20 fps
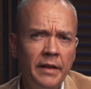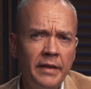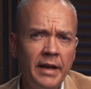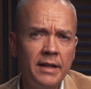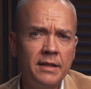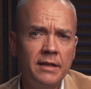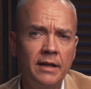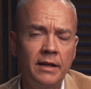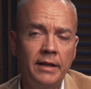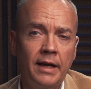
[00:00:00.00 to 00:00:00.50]
And
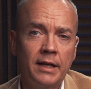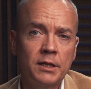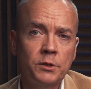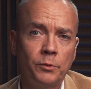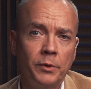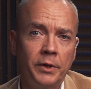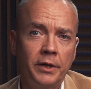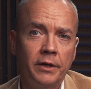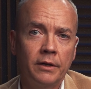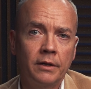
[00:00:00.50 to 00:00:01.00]

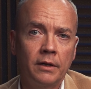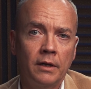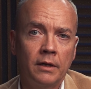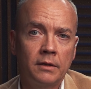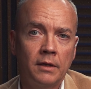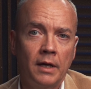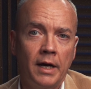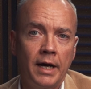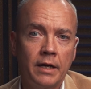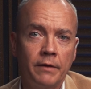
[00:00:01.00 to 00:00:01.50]
that's where
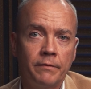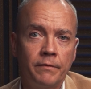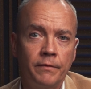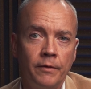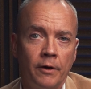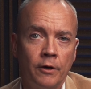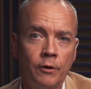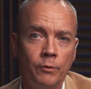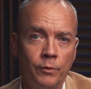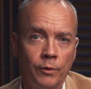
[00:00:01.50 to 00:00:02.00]
a lot
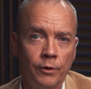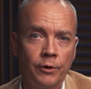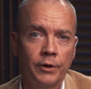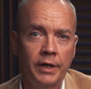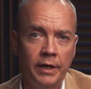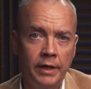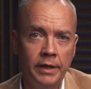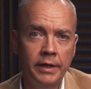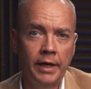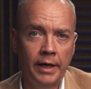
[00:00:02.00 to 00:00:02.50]
of our
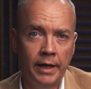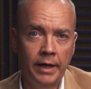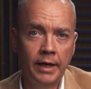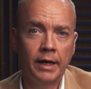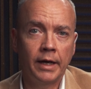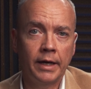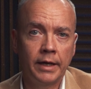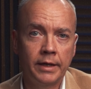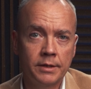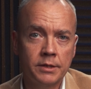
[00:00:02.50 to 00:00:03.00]
work in
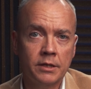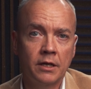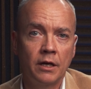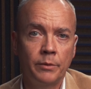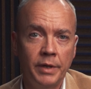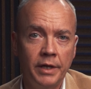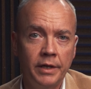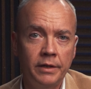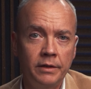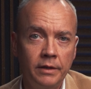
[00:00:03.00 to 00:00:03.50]
AI has
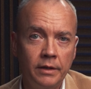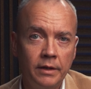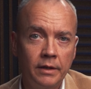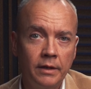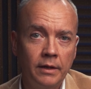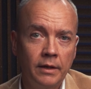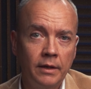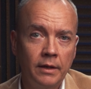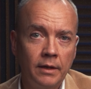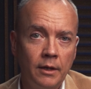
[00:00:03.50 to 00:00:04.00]
come in.
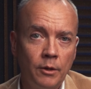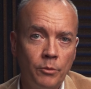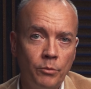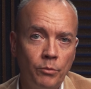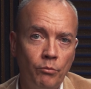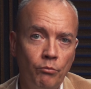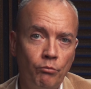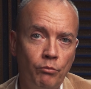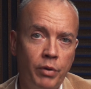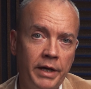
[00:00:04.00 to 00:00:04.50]

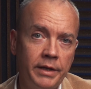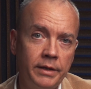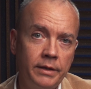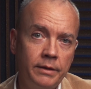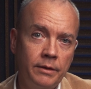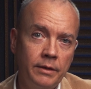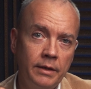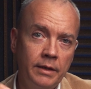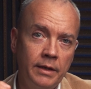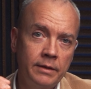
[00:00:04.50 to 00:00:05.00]
But
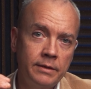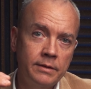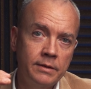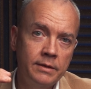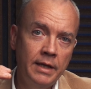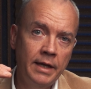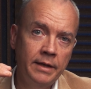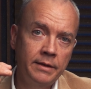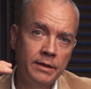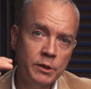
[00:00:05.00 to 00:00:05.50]

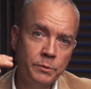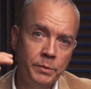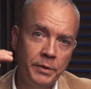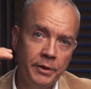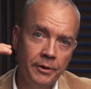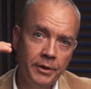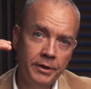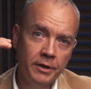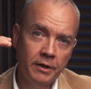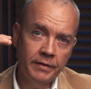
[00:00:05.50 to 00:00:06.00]
in the
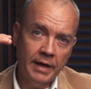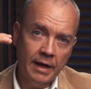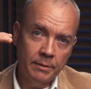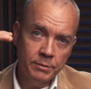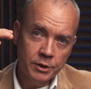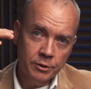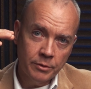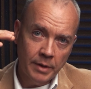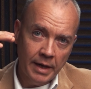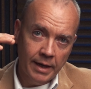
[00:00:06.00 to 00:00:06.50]
spirit of
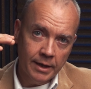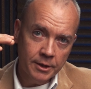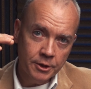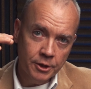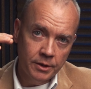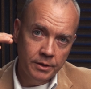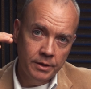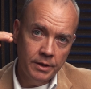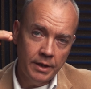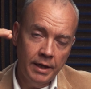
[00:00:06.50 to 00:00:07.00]

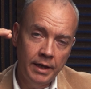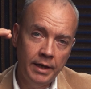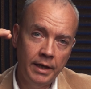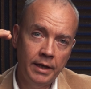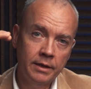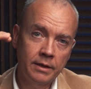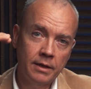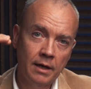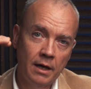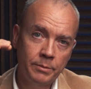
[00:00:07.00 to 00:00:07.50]
abstraction
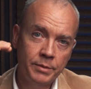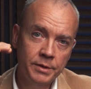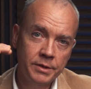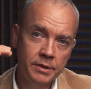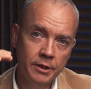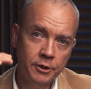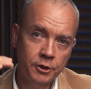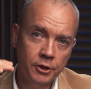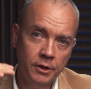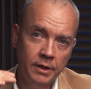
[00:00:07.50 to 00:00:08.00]
and
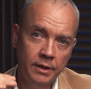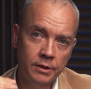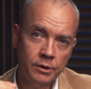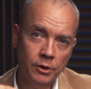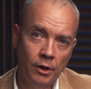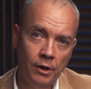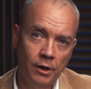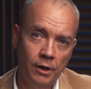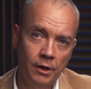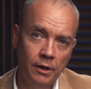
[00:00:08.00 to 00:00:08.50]
composition,
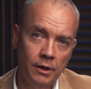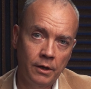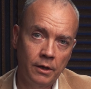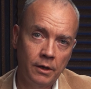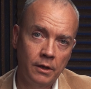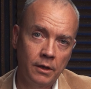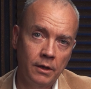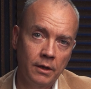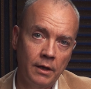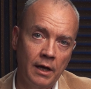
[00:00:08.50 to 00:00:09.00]
it's
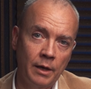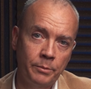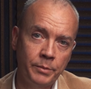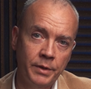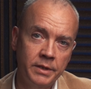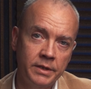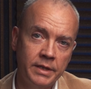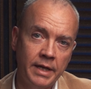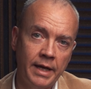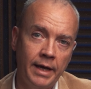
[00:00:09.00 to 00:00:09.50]
all
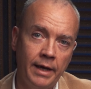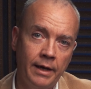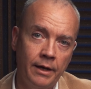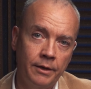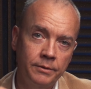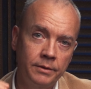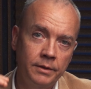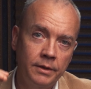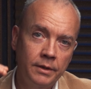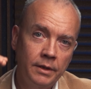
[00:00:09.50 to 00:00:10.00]
up and
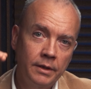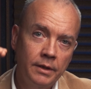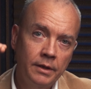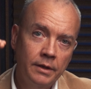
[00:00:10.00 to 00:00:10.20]
down